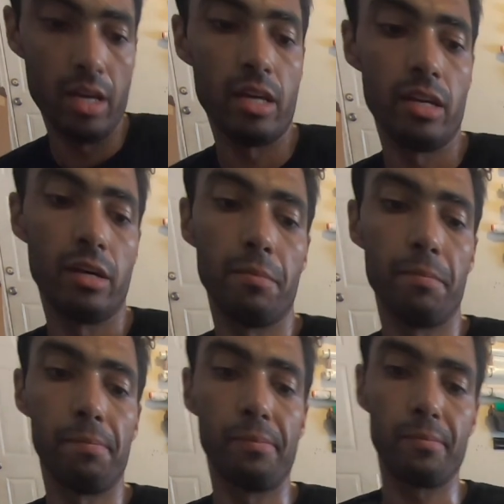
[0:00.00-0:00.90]
And
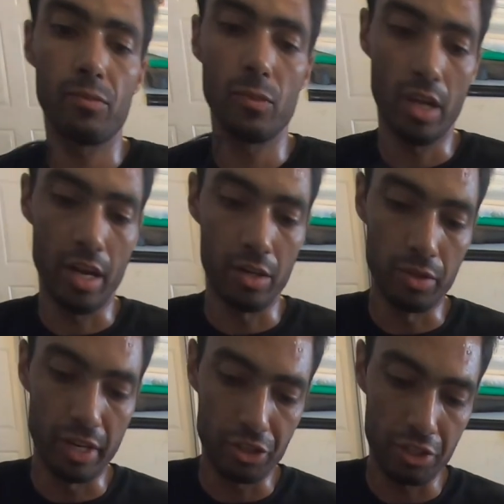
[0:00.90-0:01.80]
I know
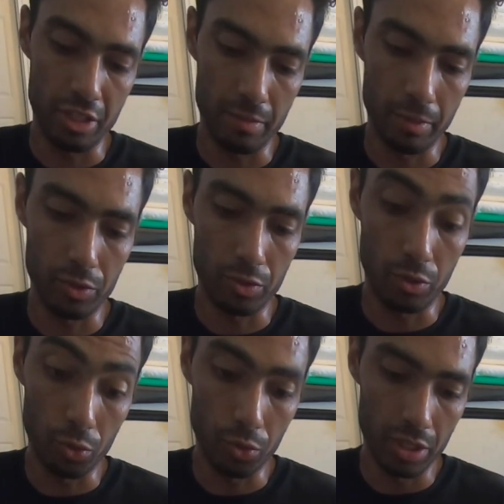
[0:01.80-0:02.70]
nitrous is supposed to
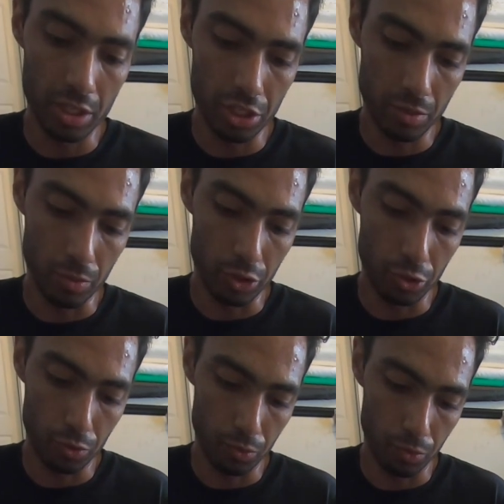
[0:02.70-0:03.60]
cool the engine, which
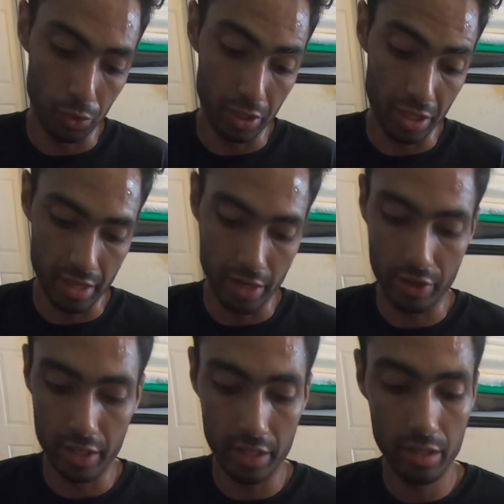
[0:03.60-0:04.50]
would in
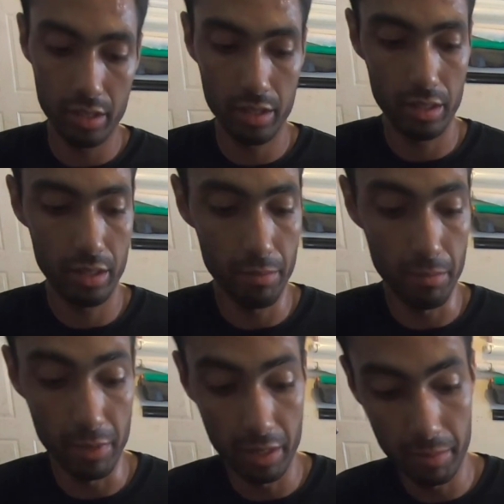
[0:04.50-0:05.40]
theory
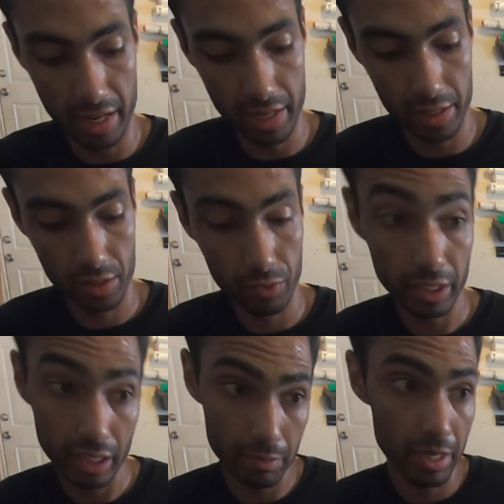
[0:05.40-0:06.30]
minimize ring
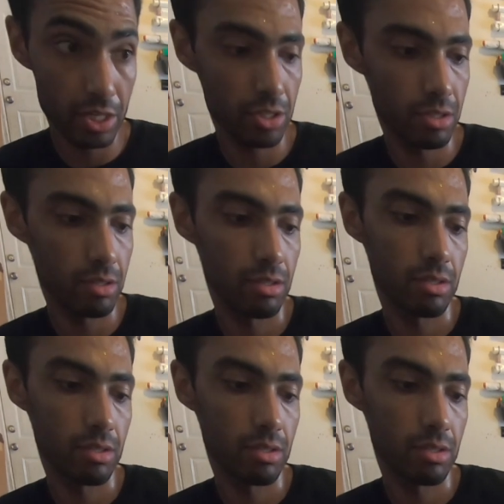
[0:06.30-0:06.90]
expansion.